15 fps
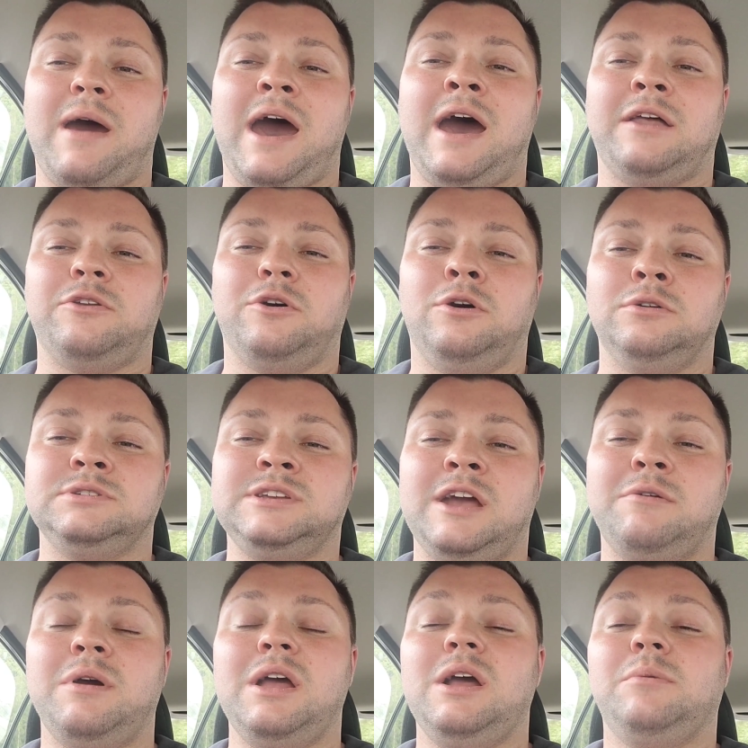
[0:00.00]
And
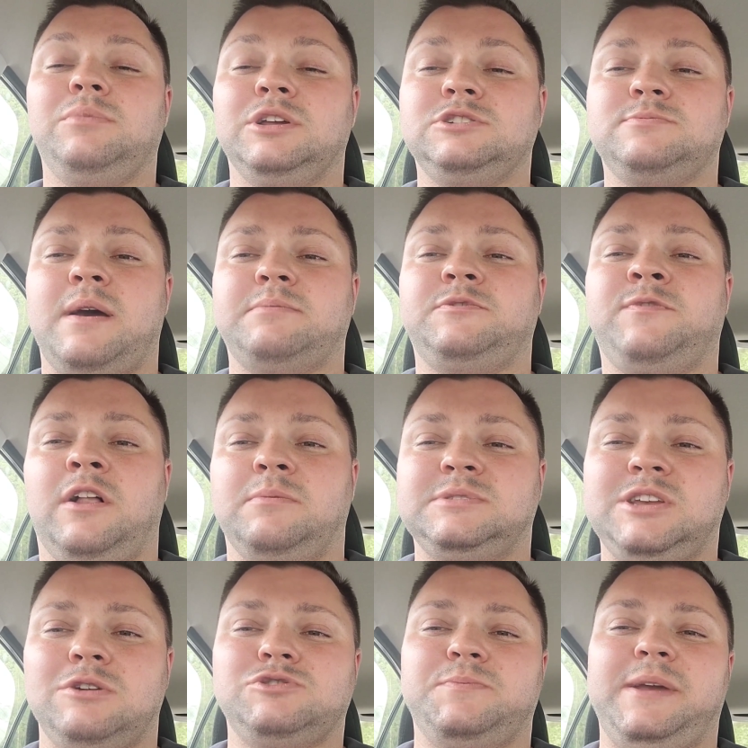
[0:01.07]
also please remember to follow my
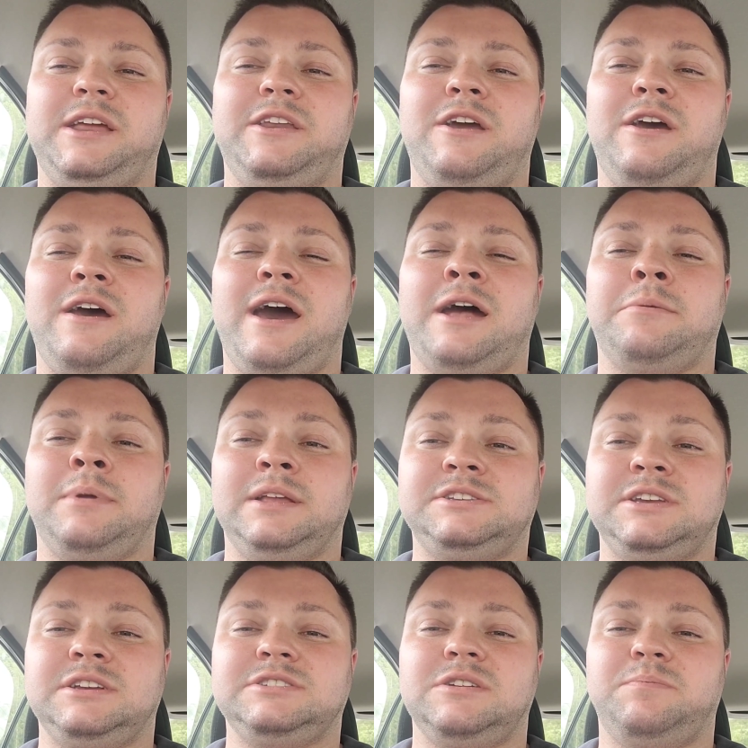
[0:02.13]
social media at
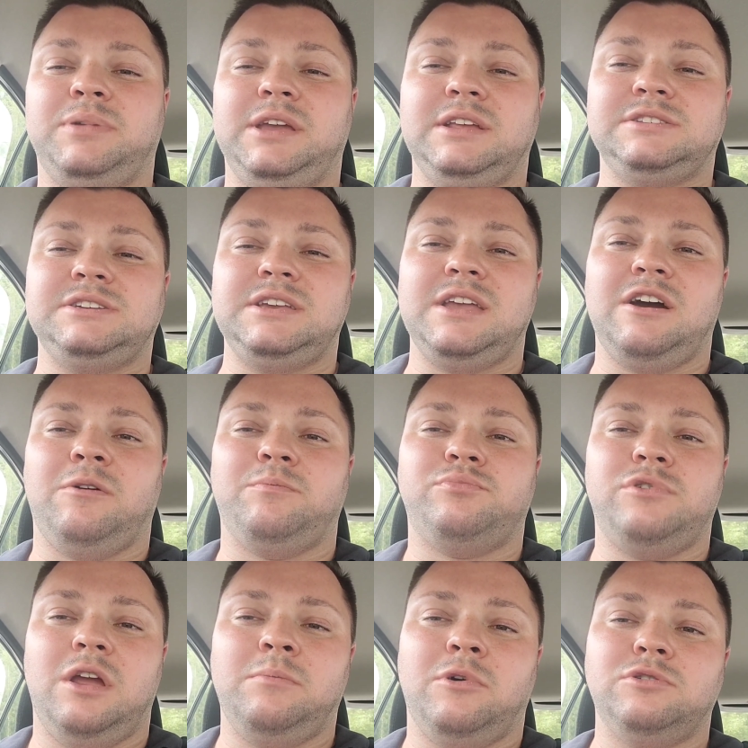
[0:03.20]
Gittings PT on
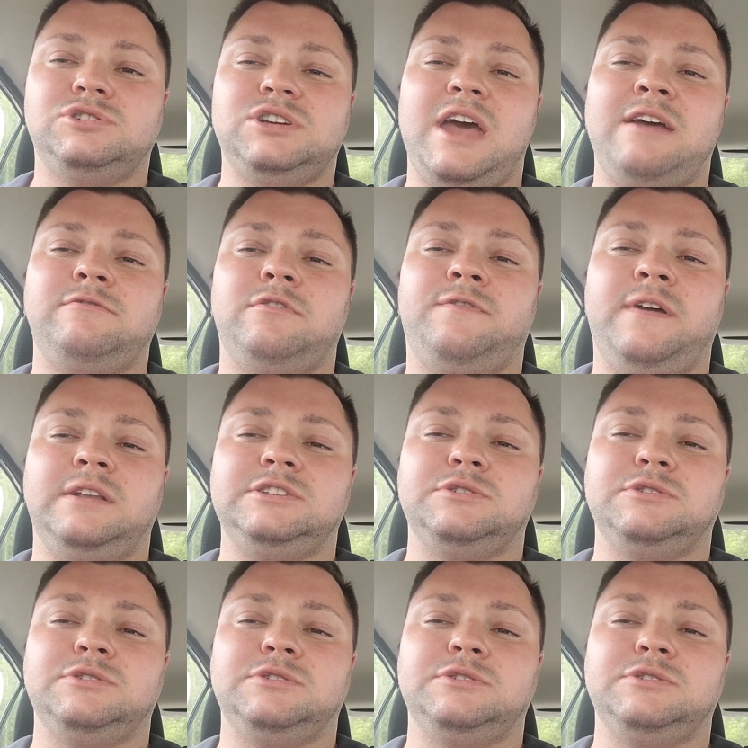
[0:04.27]
pretty much everything.